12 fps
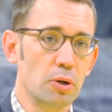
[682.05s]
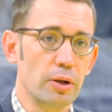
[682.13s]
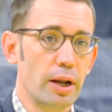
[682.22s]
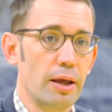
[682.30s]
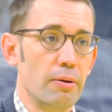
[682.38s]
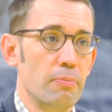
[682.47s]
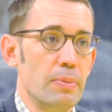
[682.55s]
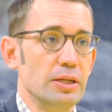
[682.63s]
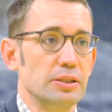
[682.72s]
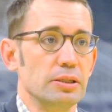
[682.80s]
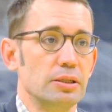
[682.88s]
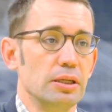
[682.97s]
And I had an
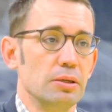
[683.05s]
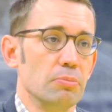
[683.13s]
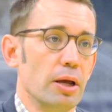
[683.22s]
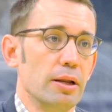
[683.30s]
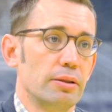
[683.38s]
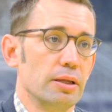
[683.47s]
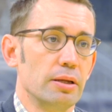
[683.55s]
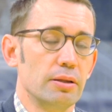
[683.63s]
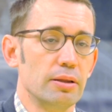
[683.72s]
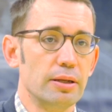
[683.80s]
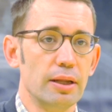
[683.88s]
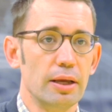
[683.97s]
amazing team, right? At the end of
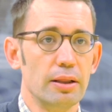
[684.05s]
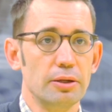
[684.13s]
the day,